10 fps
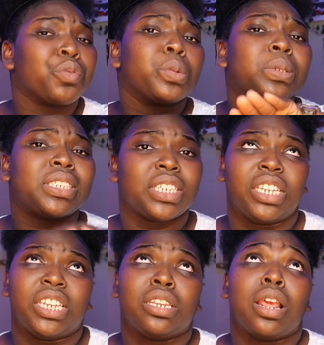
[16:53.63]

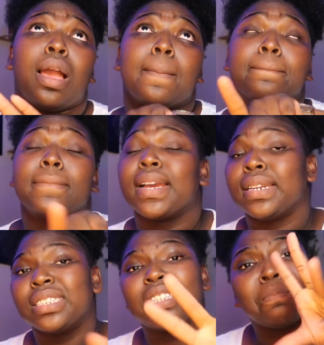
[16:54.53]
routine
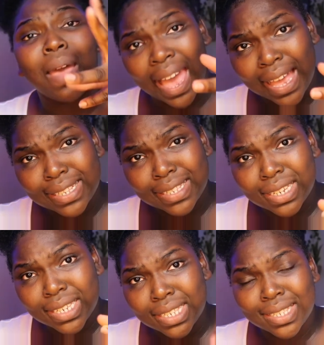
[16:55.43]
minus the
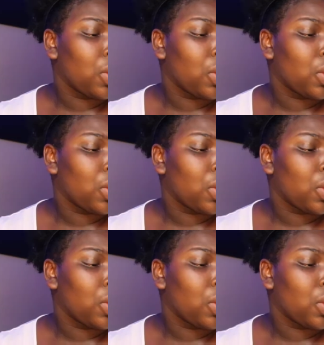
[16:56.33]
masks,